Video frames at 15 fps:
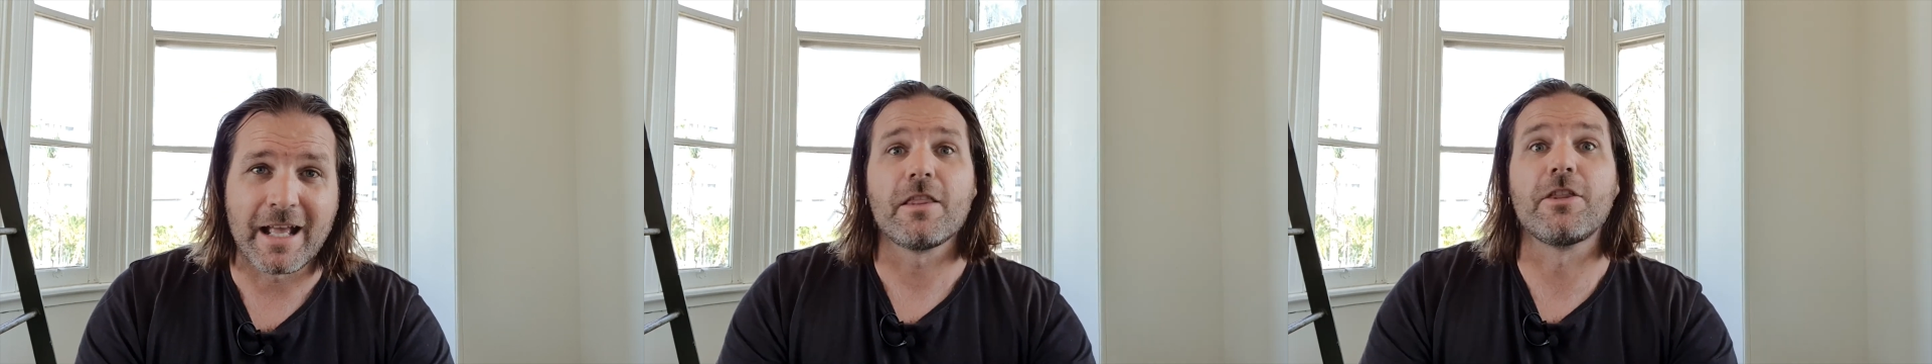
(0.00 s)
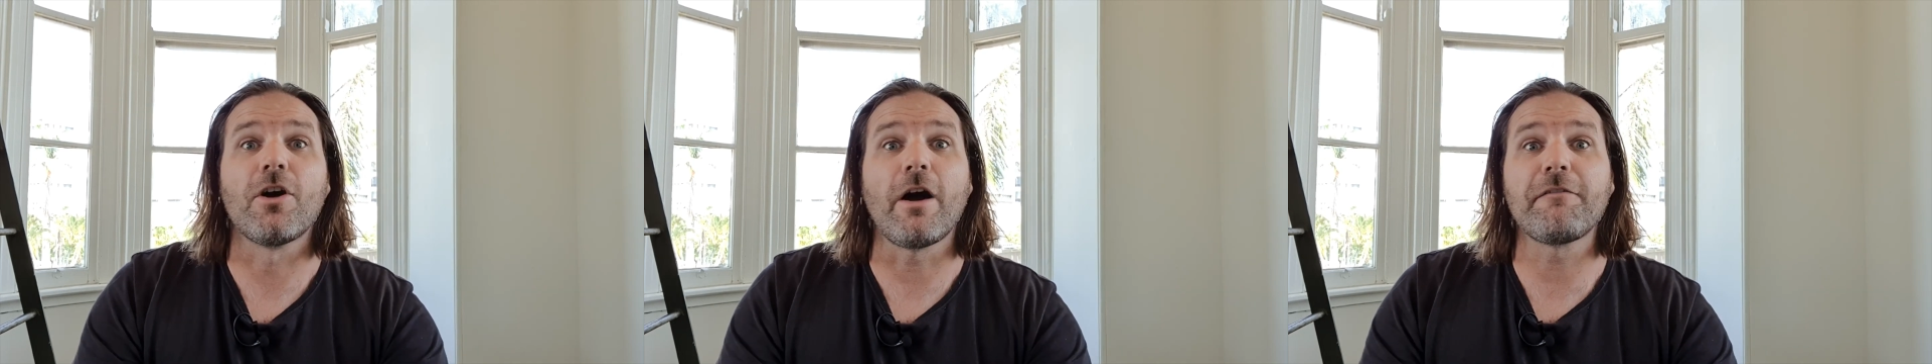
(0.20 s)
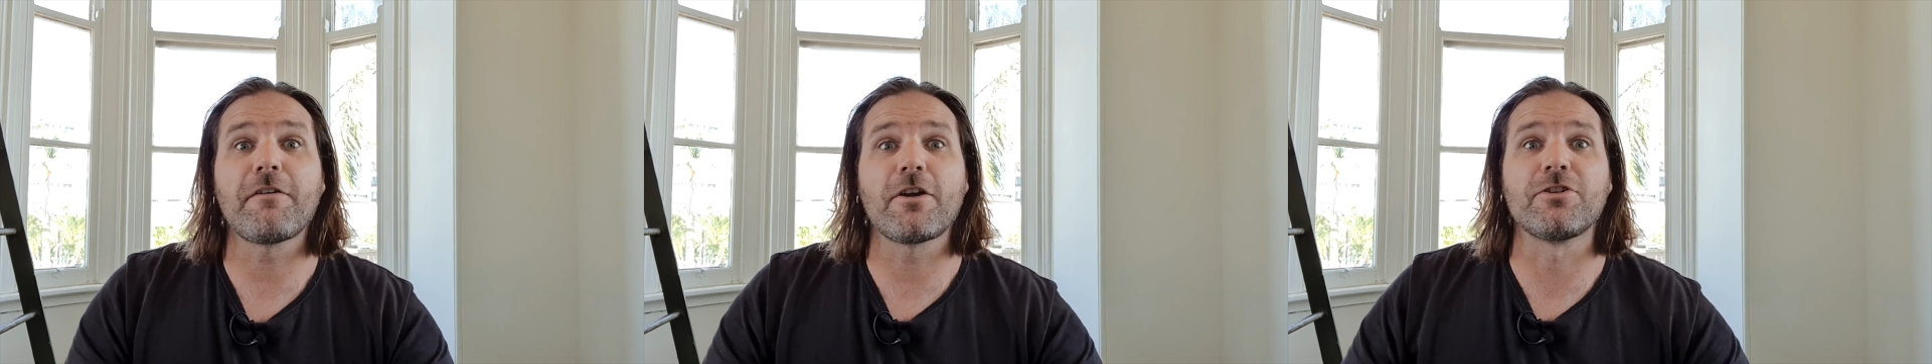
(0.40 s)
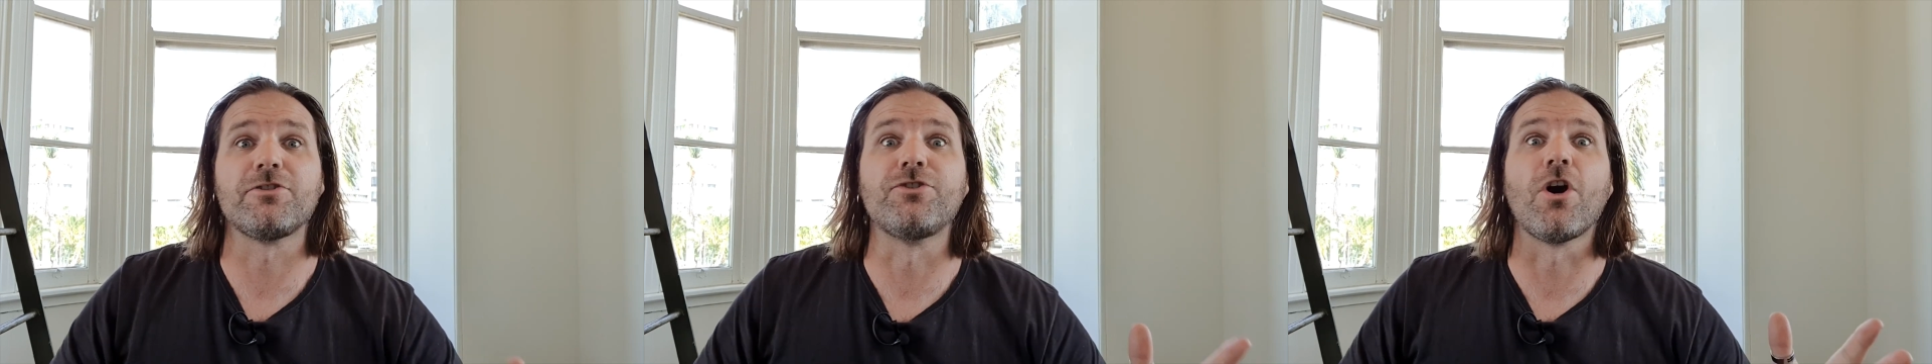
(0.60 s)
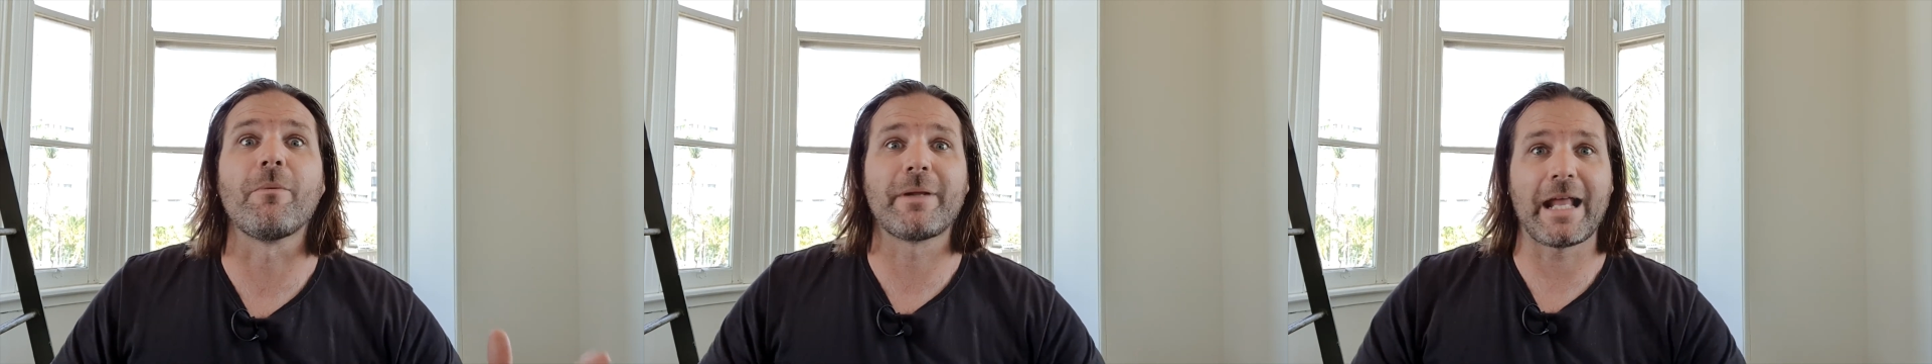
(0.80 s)
The iPhone
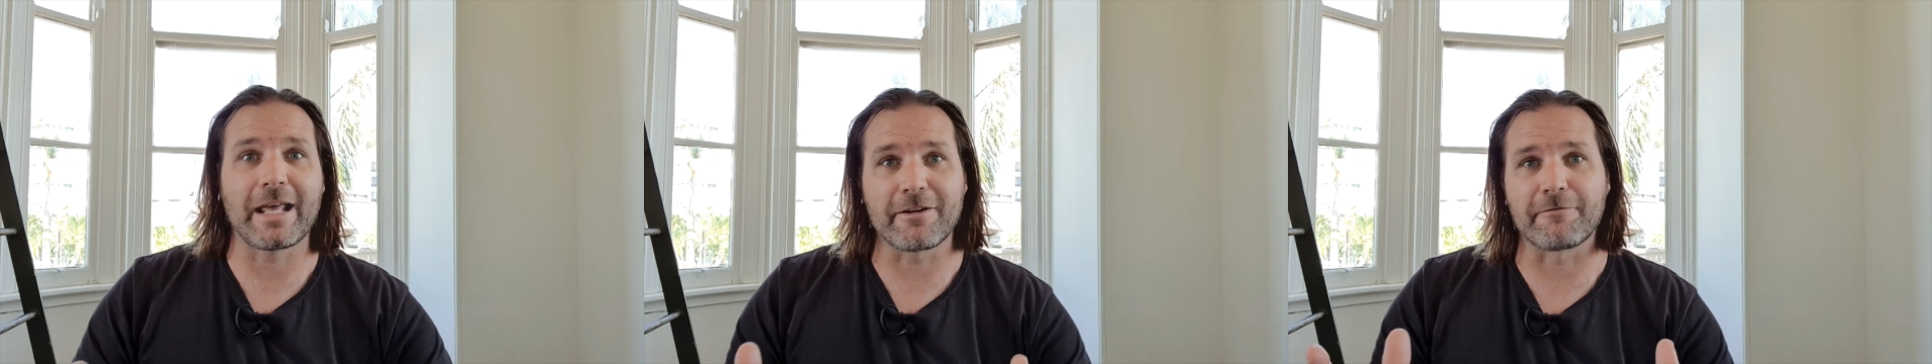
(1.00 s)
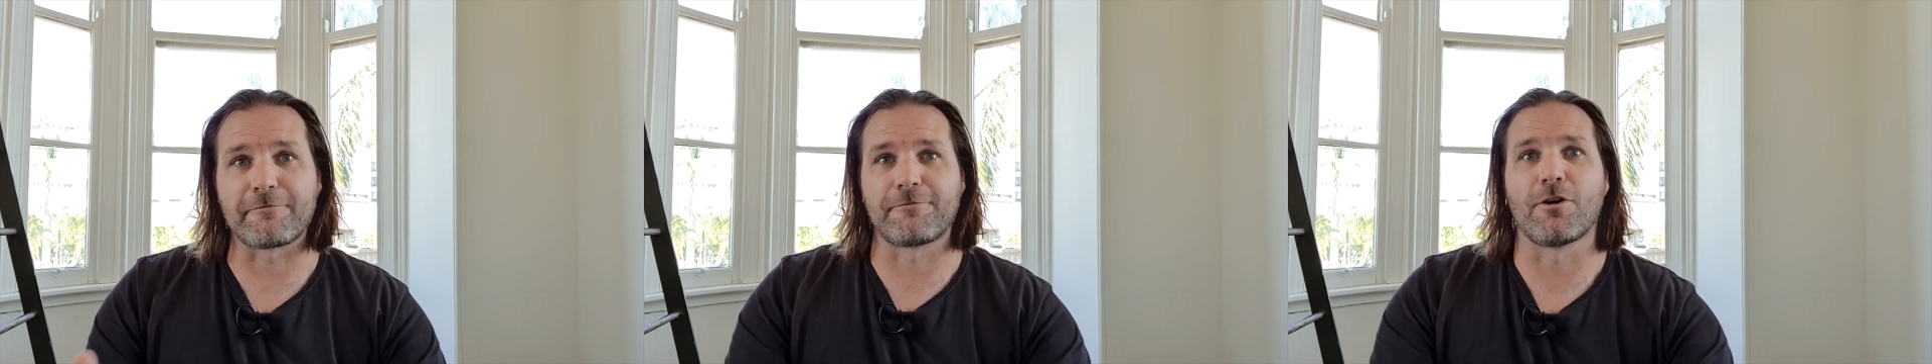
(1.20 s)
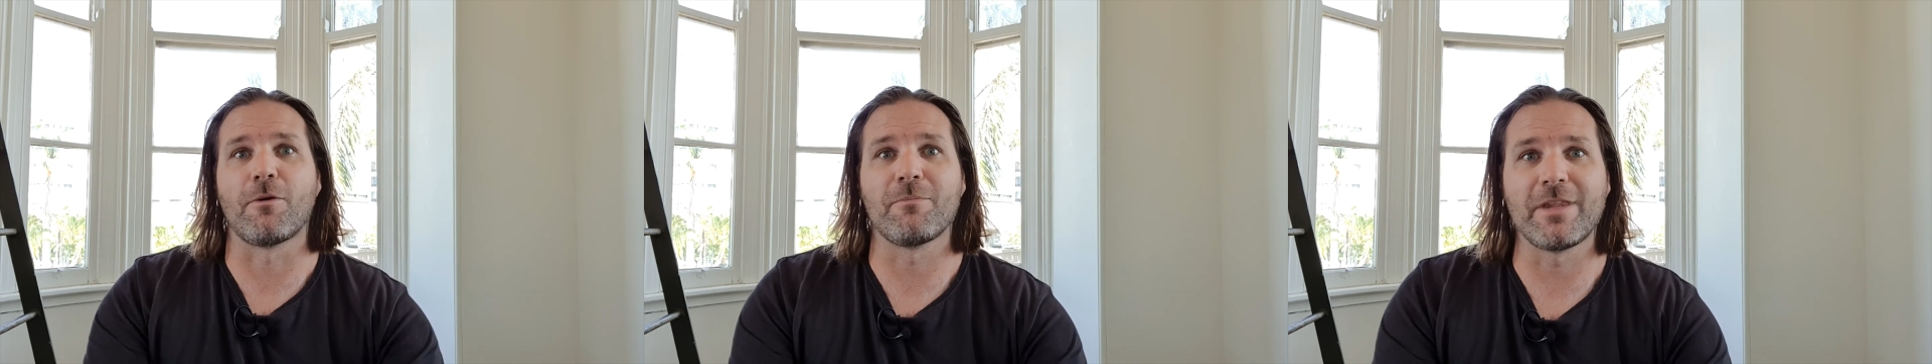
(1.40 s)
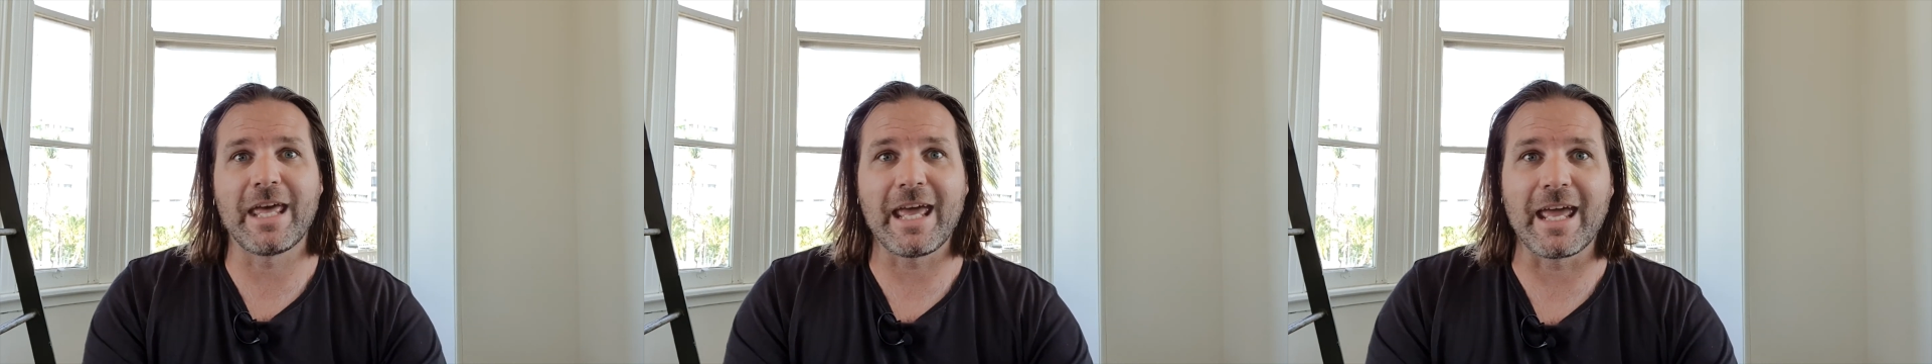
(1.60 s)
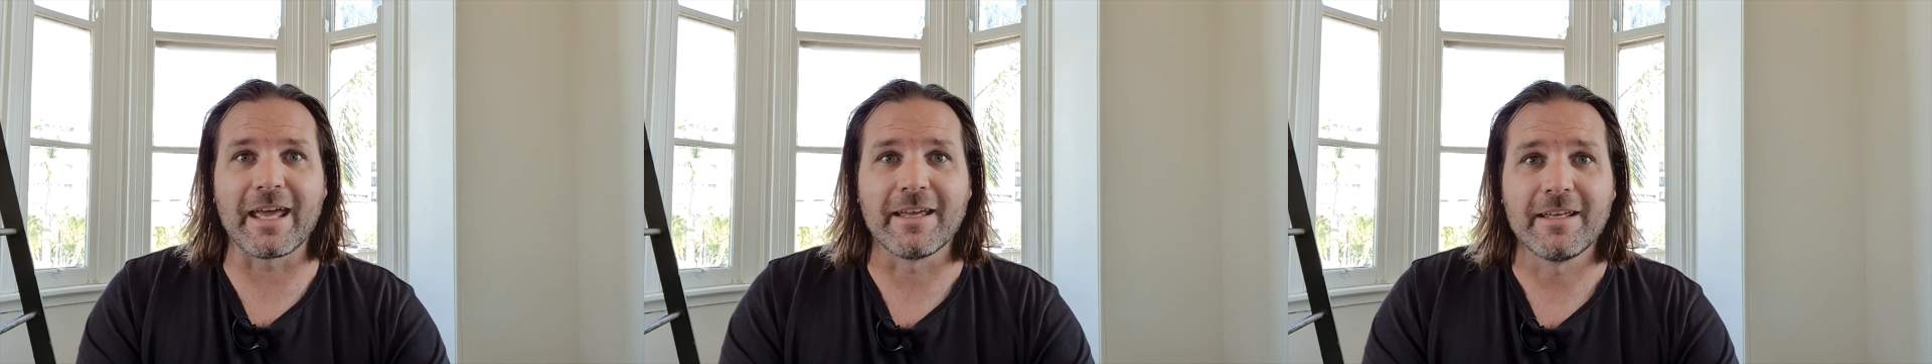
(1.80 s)
dominated from
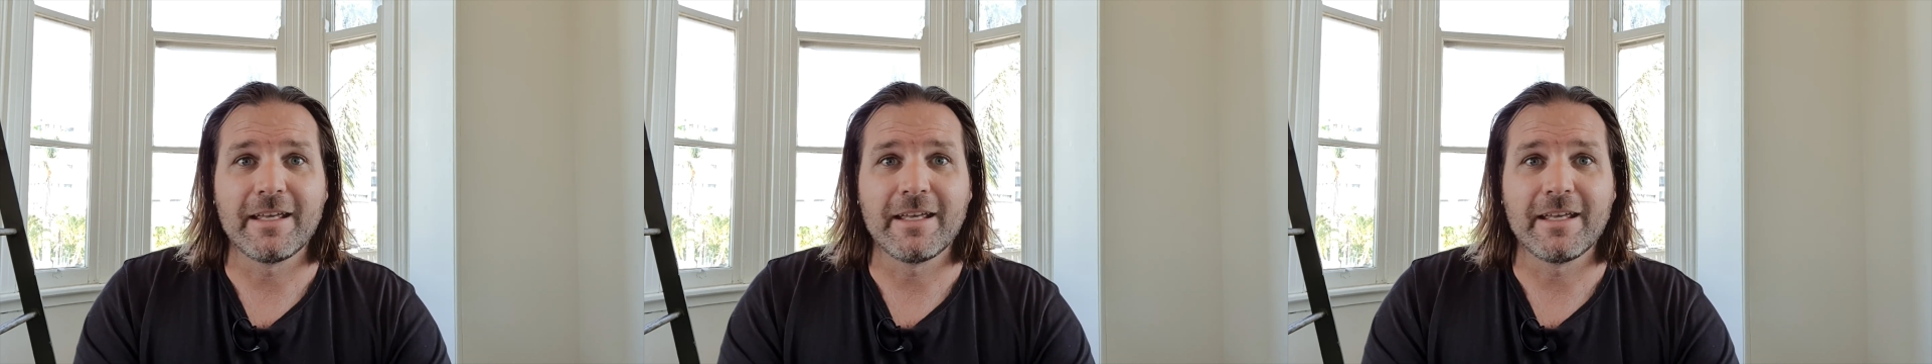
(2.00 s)
there.